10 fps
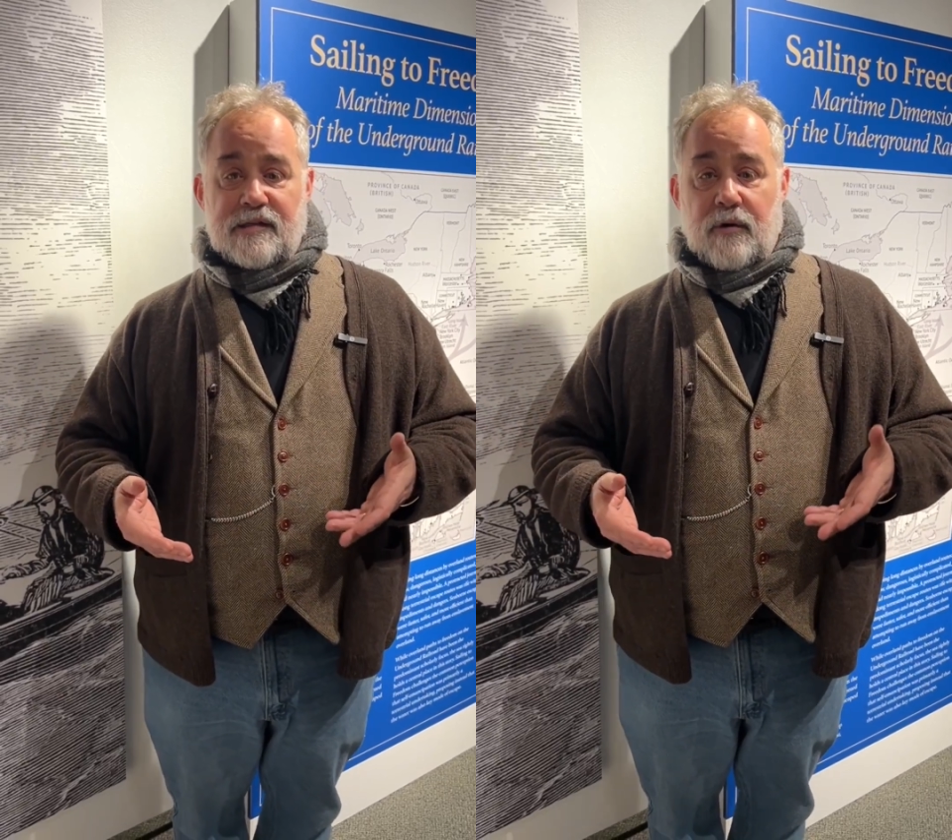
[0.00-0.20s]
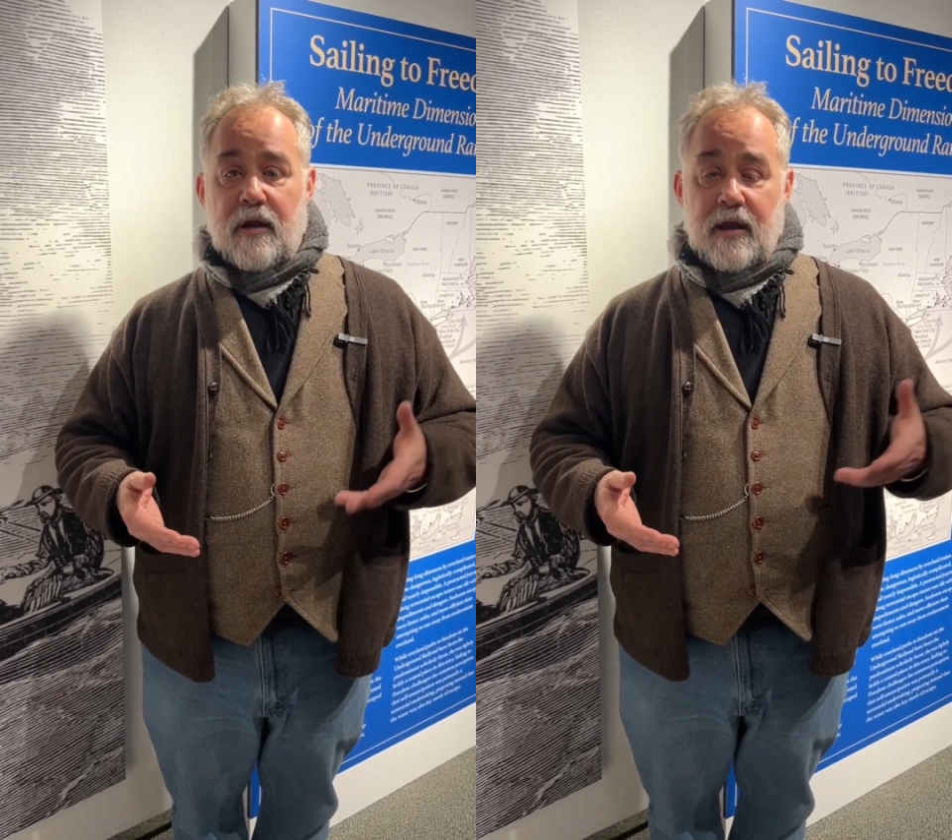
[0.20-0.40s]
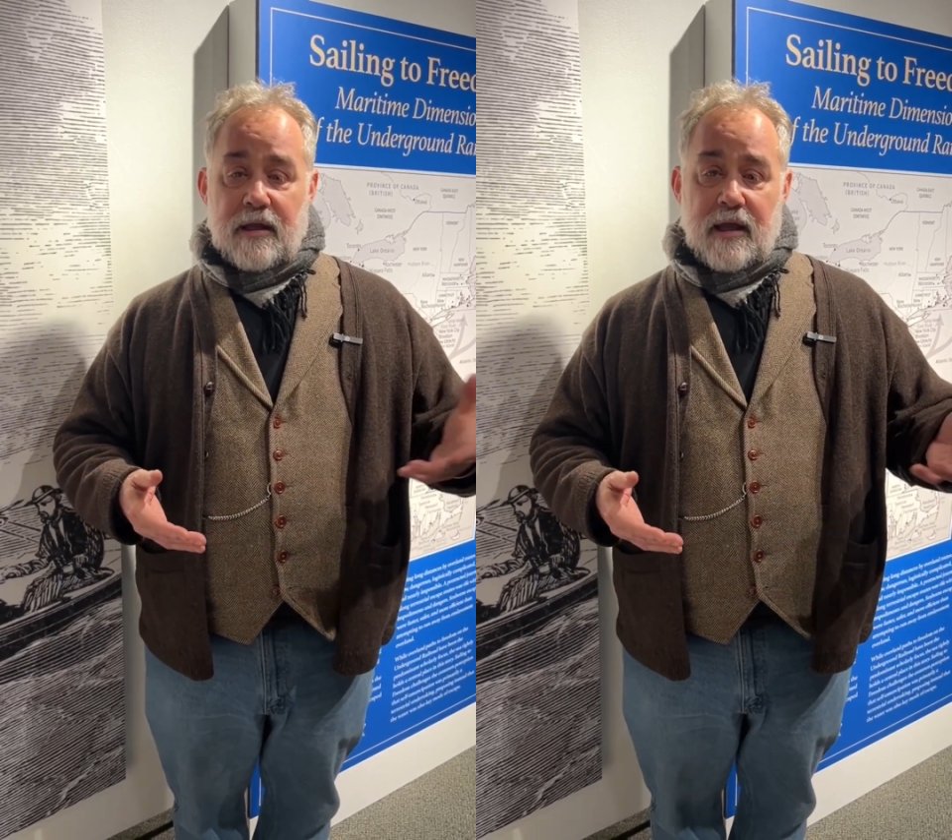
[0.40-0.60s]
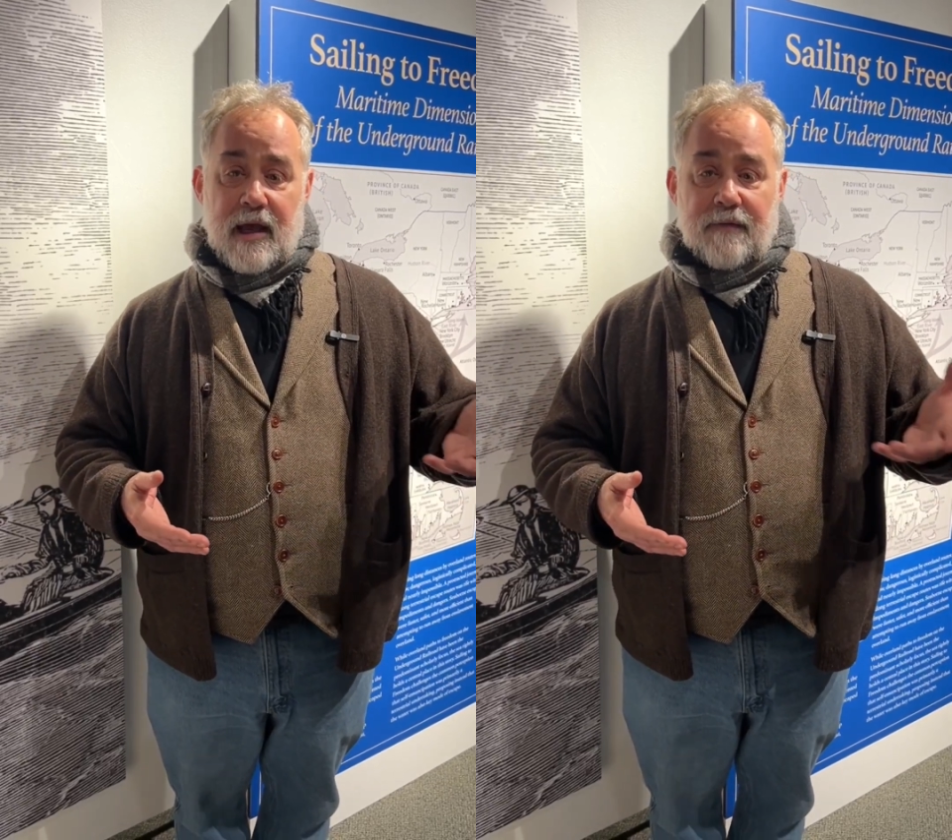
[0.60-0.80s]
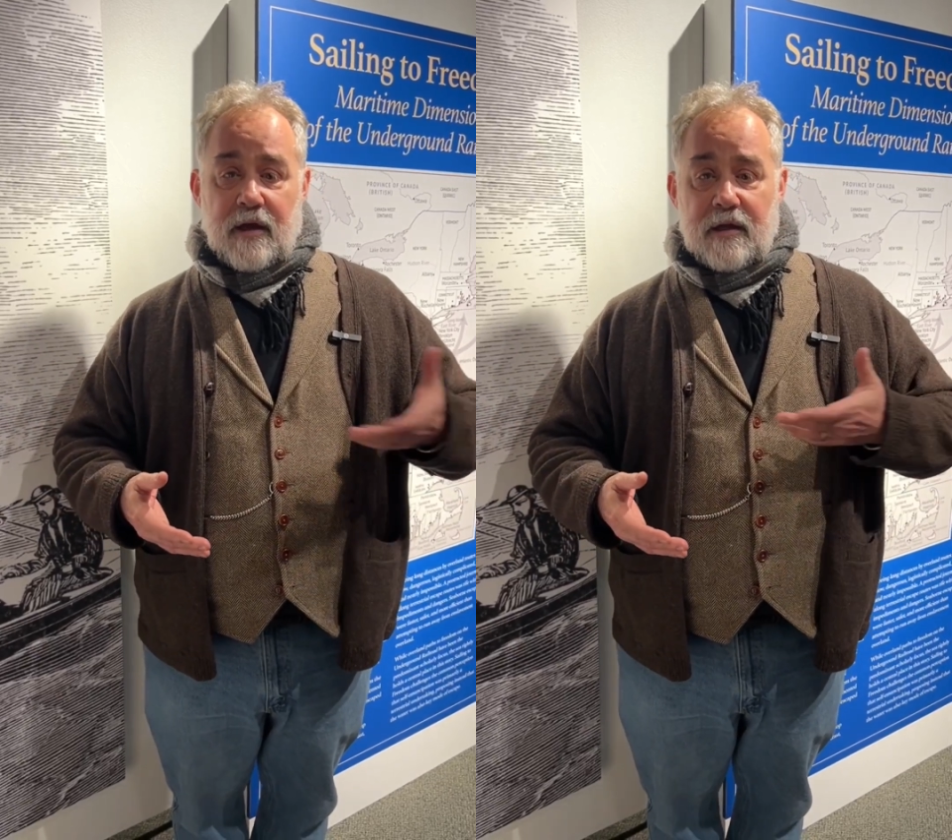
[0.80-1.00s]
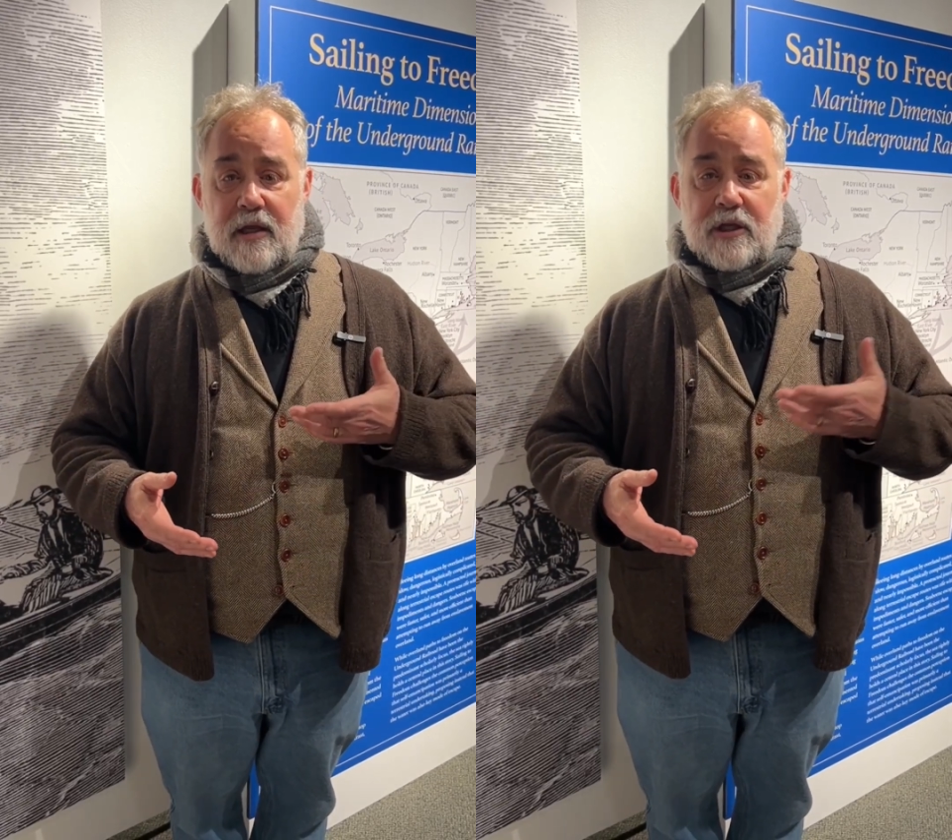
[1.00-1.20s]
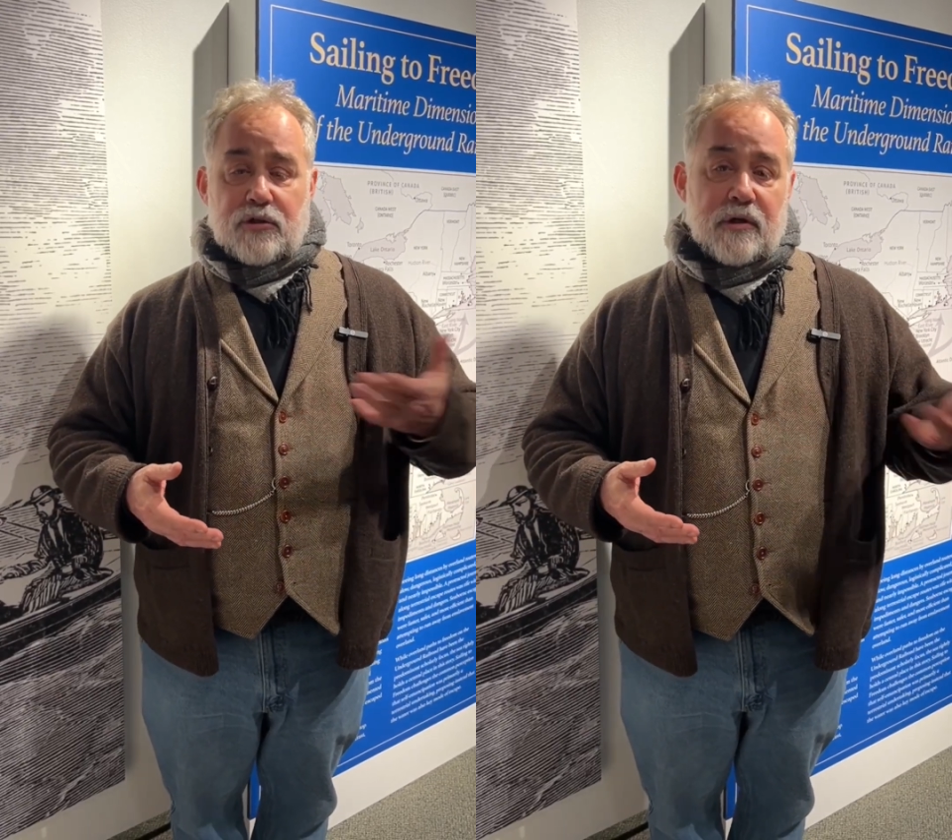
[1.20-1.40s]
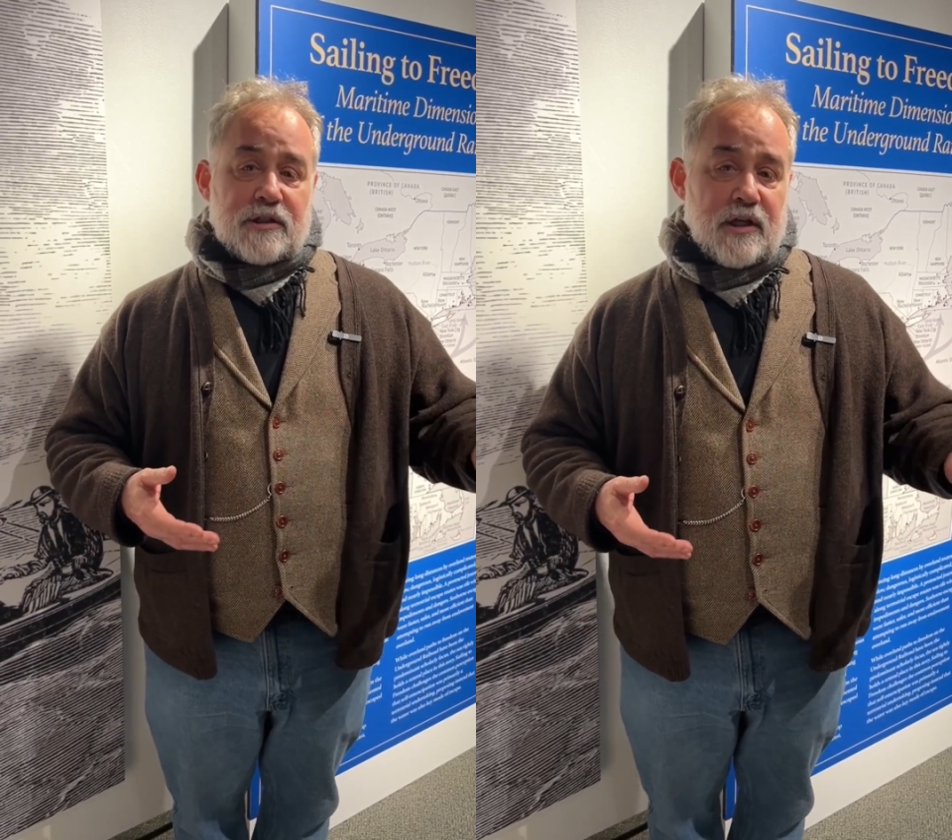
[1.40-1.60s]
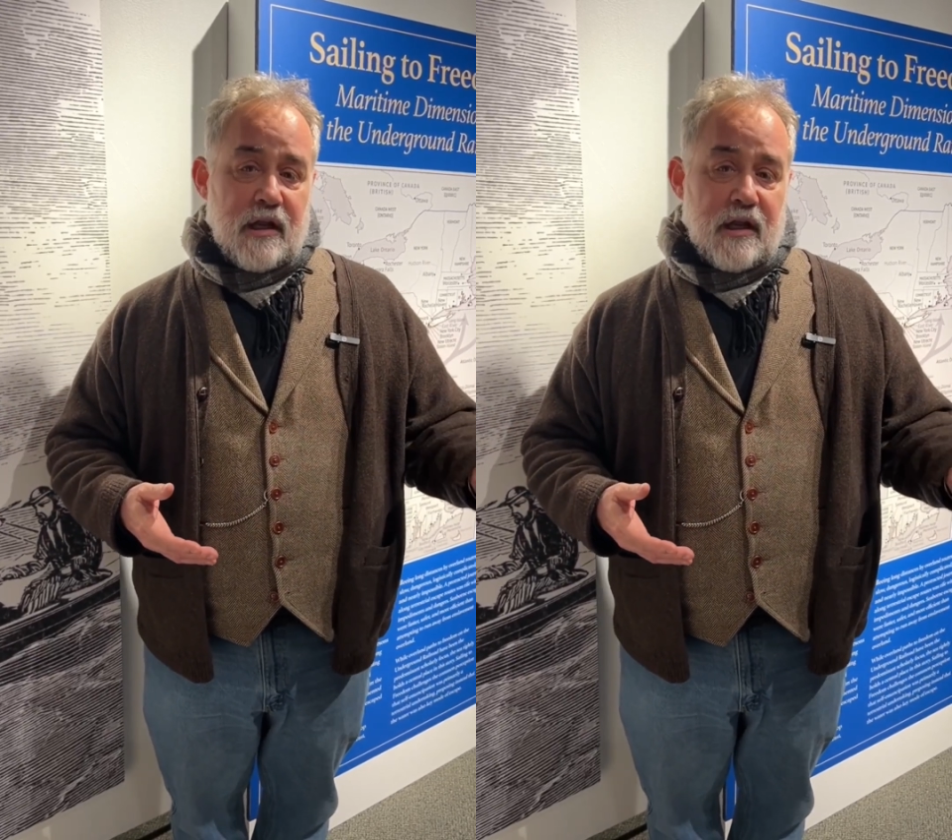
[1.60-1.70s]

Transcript: or I have a tradition